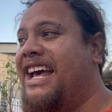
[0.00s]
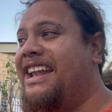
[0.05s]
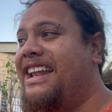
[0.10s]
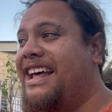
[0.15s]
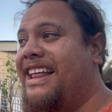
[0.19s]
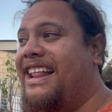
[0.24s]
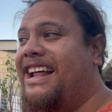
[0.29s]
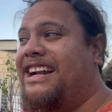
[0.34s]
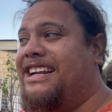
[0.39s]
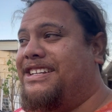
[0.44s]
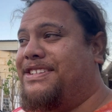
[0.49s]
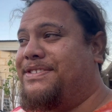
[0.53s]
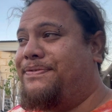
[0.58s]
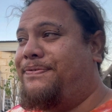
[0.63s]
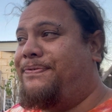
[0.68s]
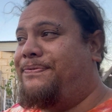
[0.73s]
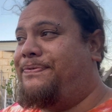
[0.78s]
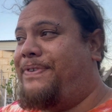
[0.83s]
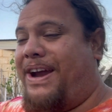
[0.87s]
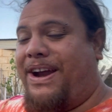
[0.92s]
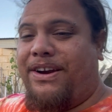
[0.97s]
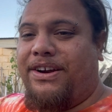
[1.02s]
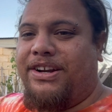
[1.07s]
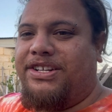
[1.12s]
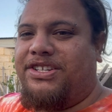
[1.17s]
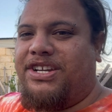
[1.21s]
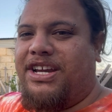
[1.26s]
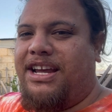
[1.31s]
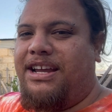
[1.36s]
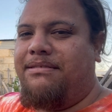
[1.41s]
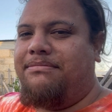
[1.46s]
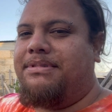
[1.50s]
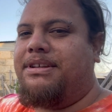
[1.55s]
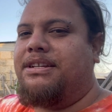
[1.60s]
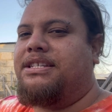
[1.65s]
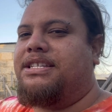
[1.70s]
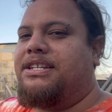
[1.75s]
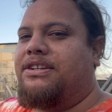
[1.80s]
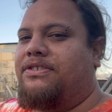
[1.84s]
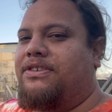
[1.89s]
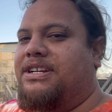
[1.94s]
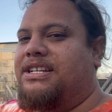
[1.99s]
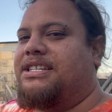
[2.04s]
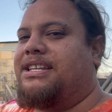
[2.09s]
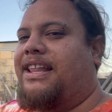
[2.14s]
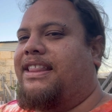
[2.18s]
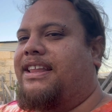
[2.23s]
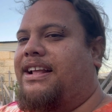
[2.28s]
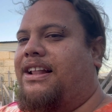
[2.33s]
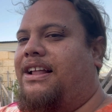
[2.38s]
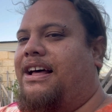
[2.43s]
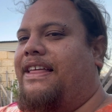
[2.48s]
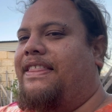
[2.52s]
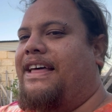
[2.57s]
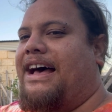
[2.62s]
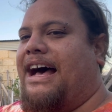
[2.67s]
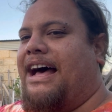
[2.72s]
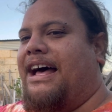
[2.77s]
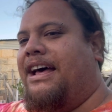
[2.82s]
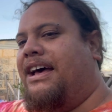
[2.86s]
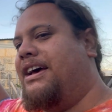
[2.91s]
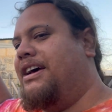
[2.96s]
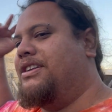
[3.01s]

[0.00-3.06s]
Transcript: Now that is very cheap considering something like that